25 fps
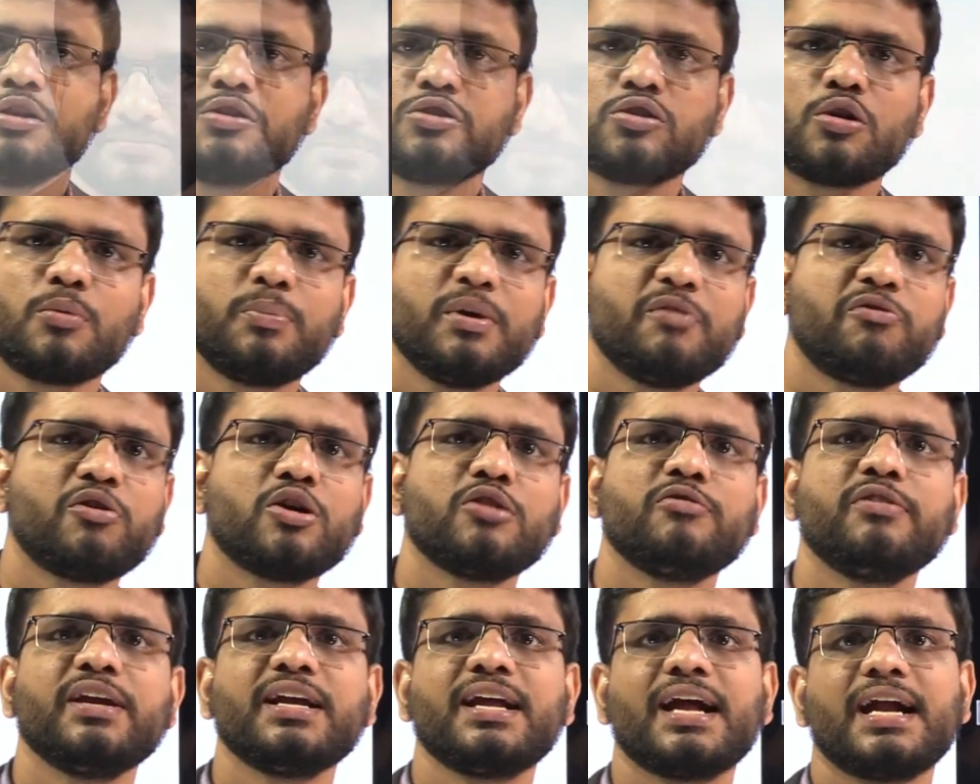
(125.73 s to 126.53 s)
So
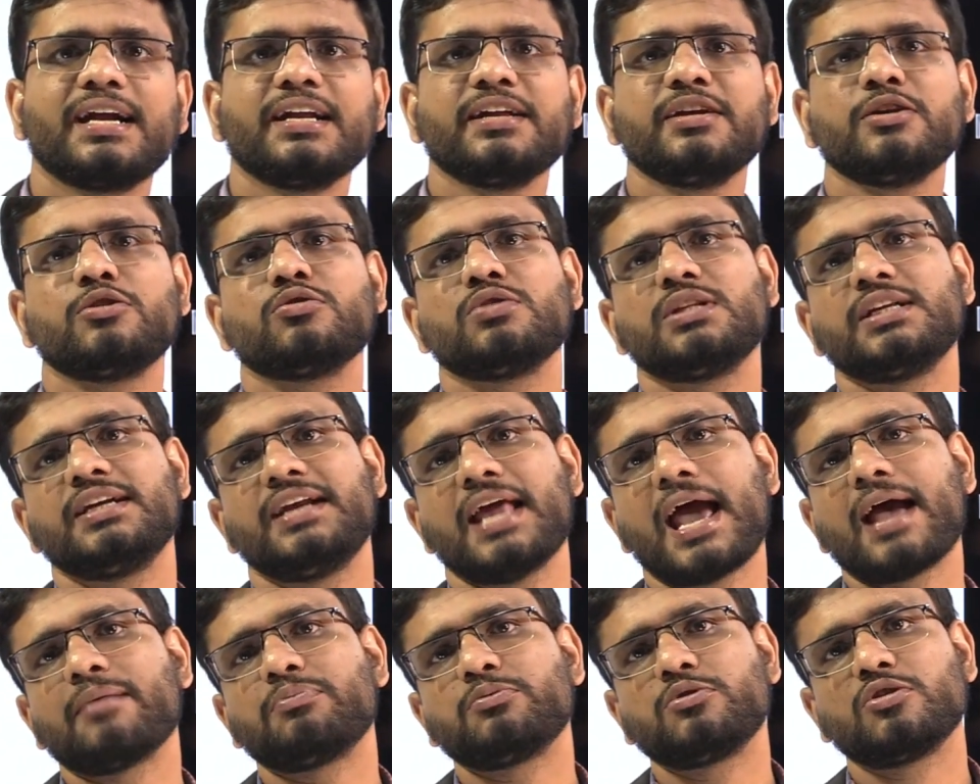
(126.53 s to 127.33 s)
before we get into the
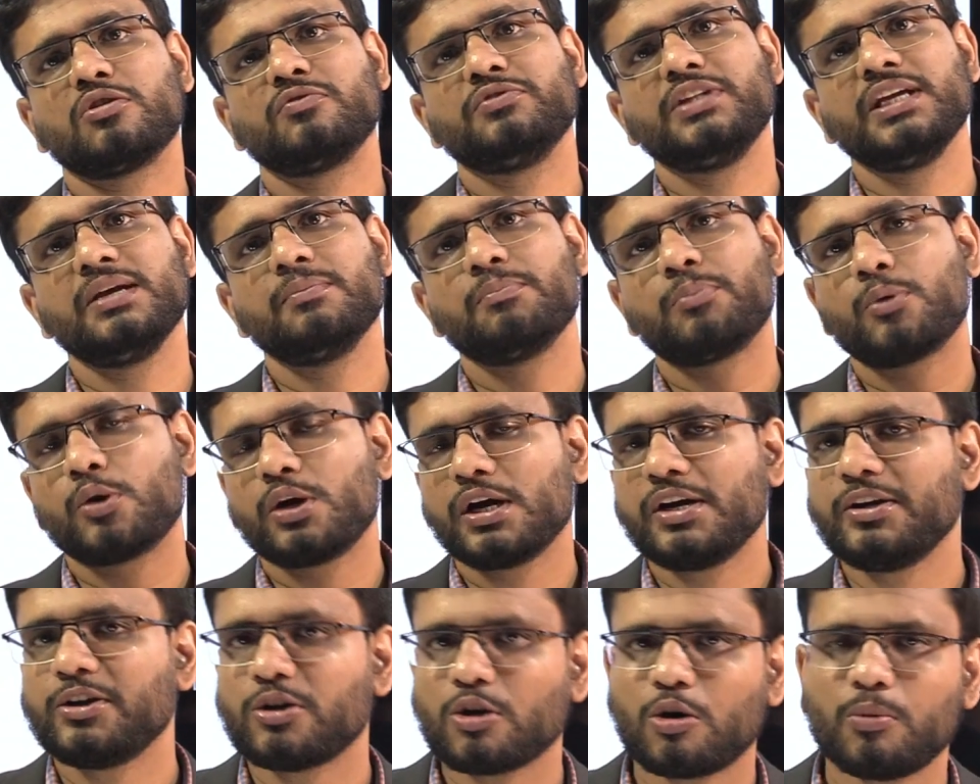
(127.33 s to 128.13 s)
depth of the
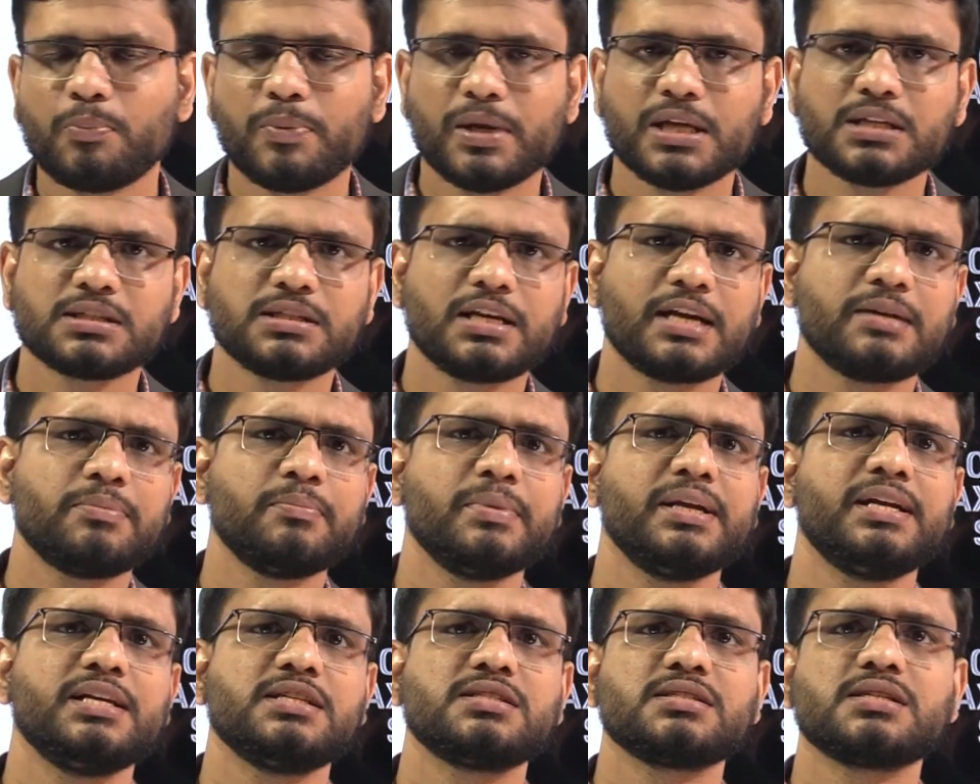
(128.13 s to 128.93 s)
important topics,
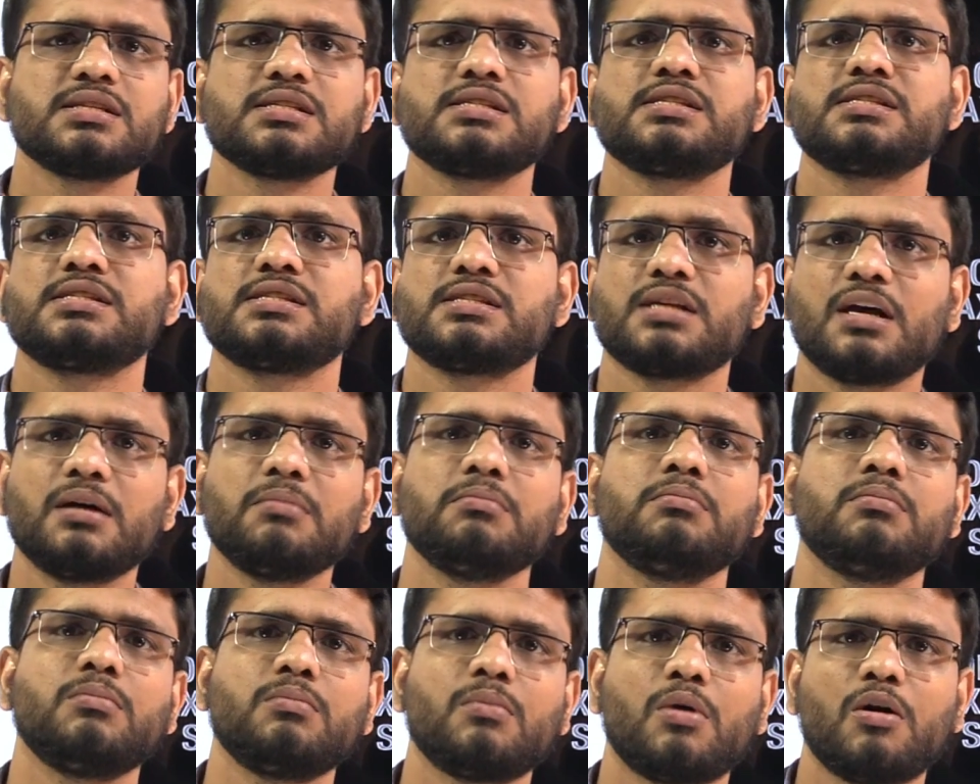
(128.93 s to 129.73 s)
let me discuss
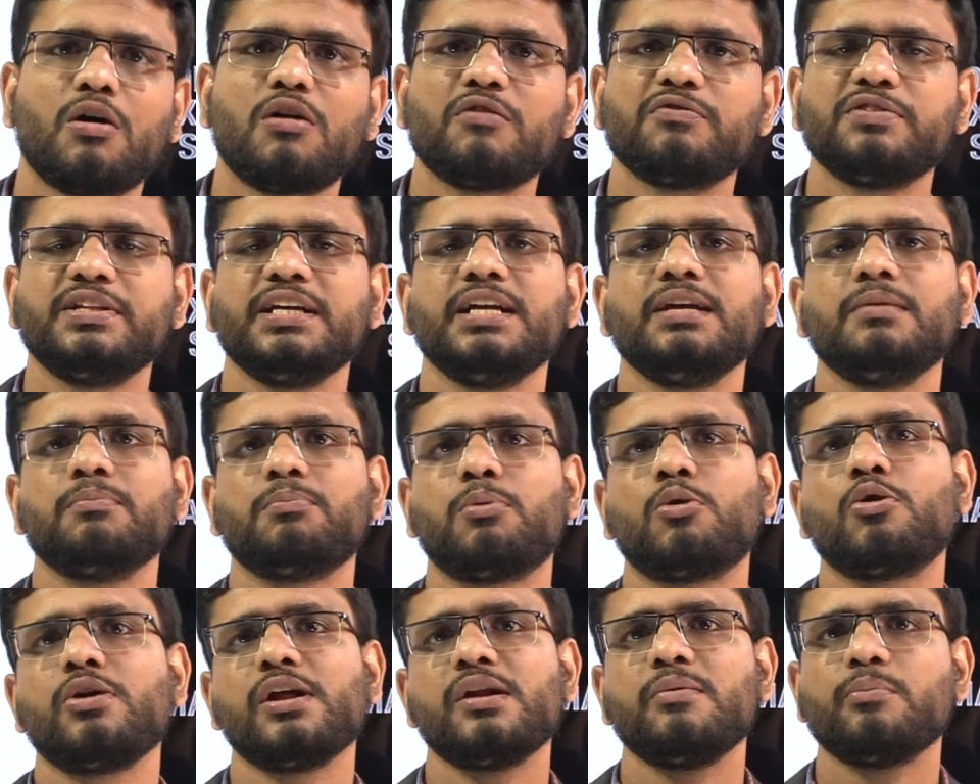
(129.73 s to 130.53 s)
some of the
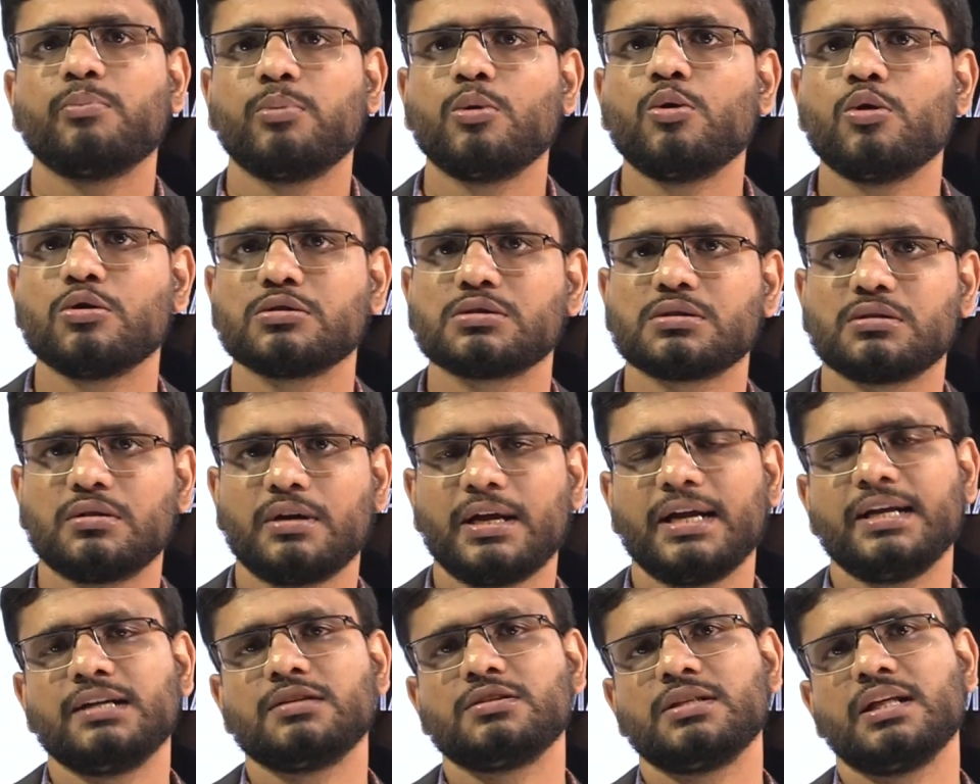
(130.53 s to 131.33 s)
important books,
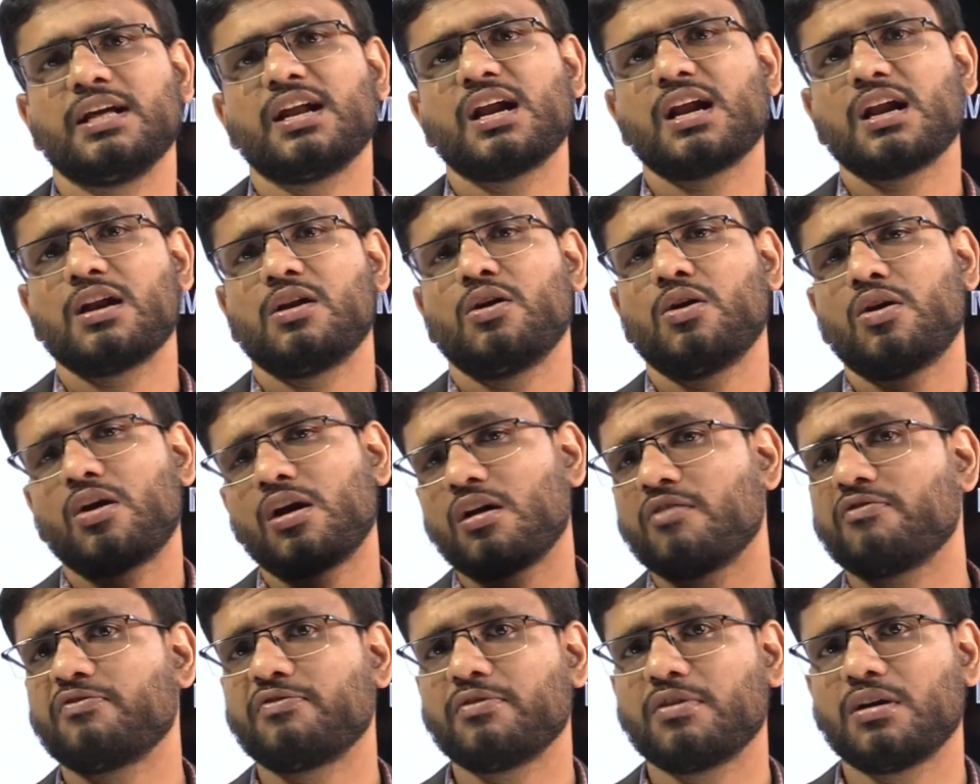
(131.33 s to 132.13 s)
right? There are a
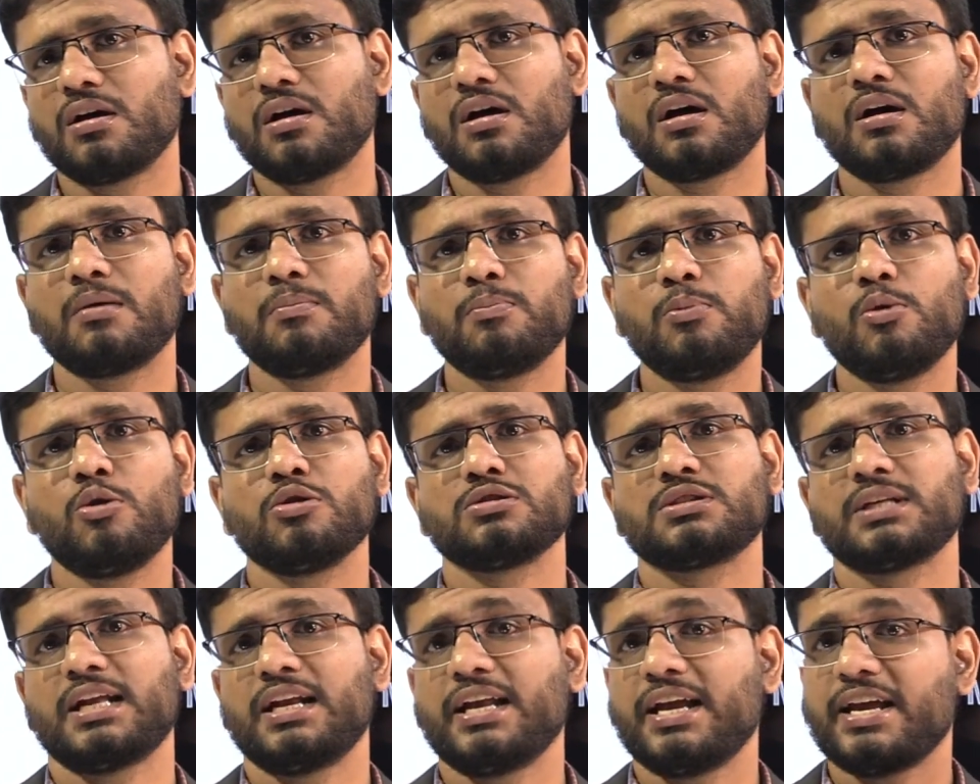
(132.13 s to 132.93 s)
lot of uh,
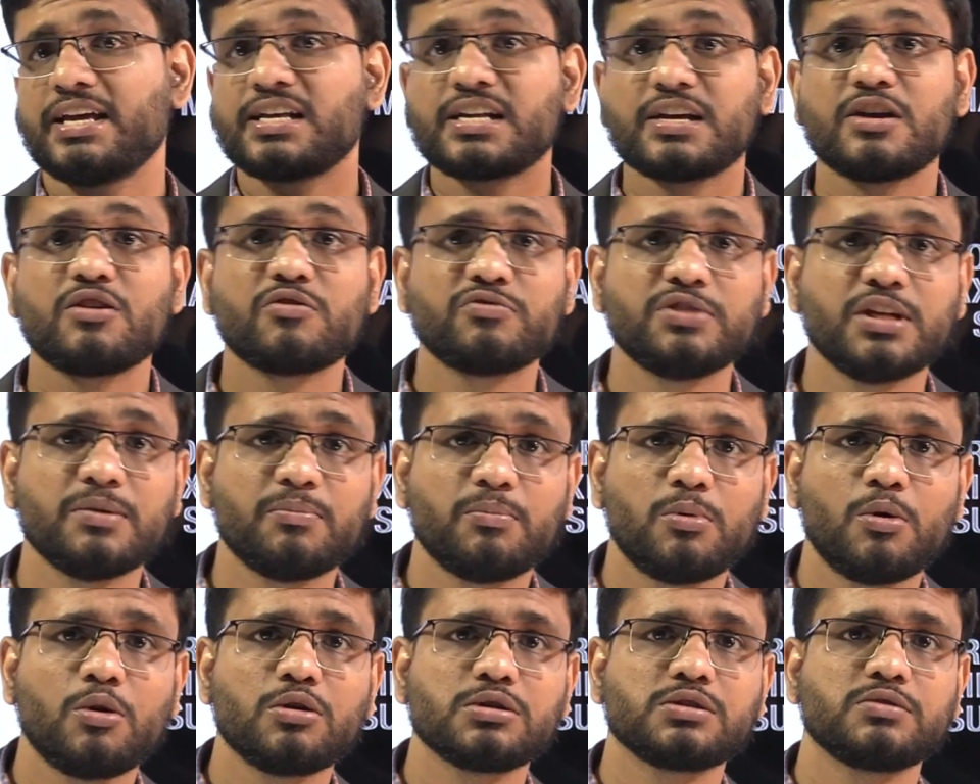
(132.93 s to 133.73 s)
books, an array of
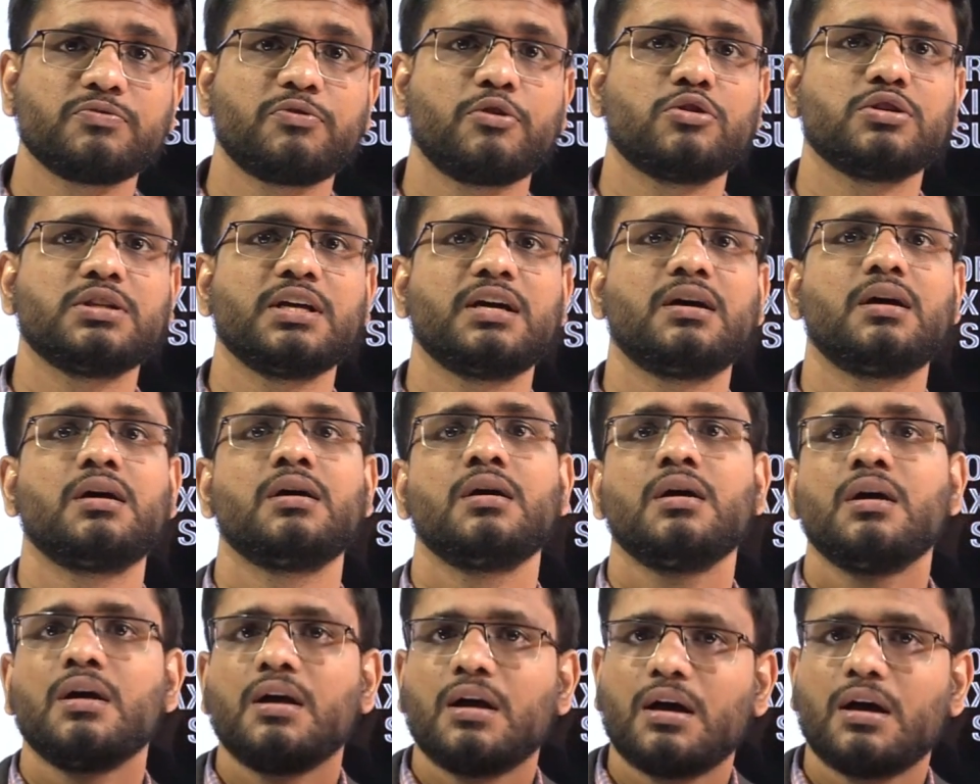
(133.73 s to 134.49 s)
the books for the